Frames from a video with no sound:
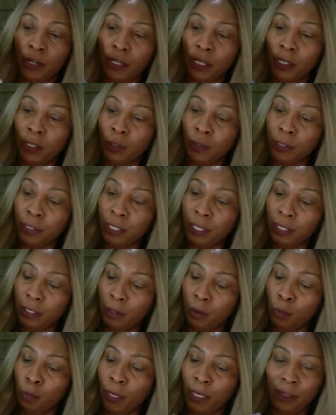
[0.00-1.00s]
going to use it
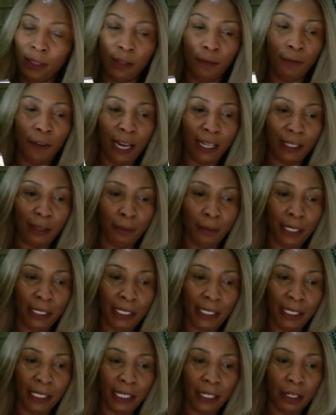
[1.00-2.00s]
with the vitamin
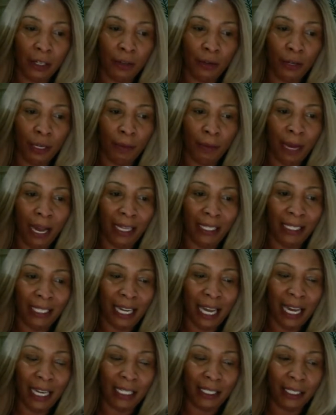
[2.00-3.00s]
C cream at
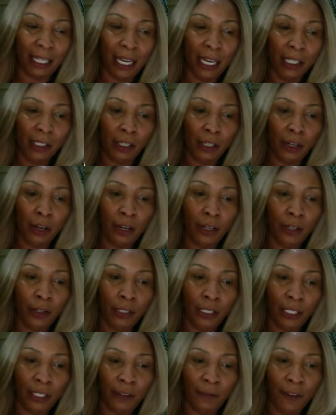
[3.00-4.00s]
night. So you're
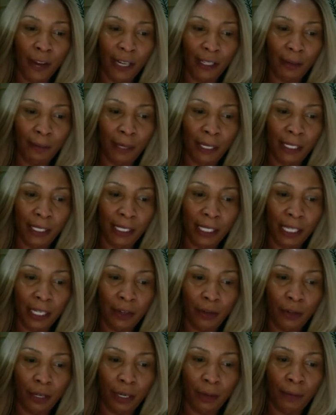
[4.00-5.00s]
using the vitamin C
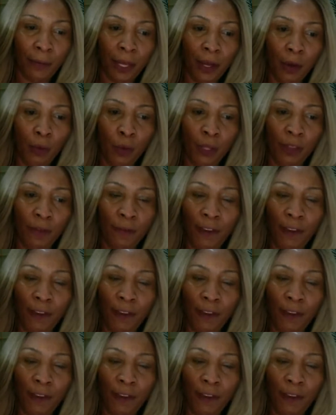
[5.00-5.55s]
cream with the